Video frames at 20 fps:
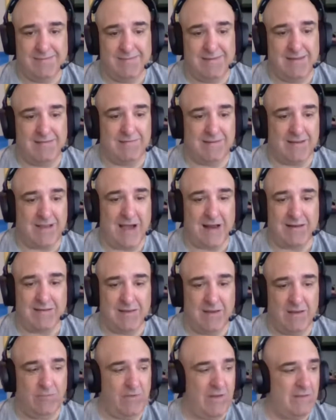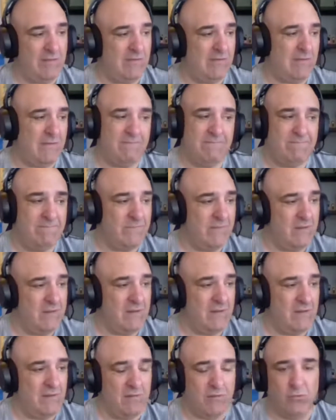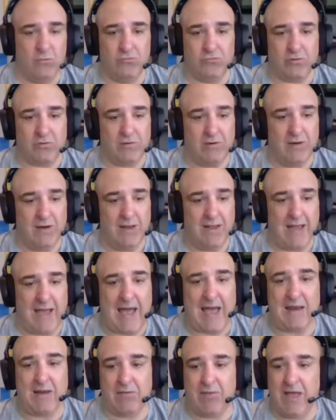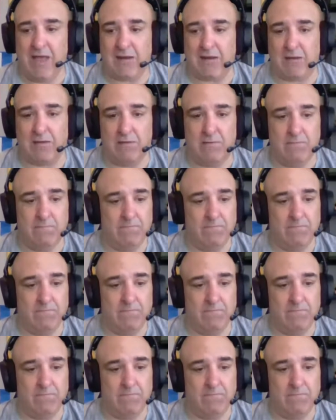decent kind of defense, loser. At Atlanta.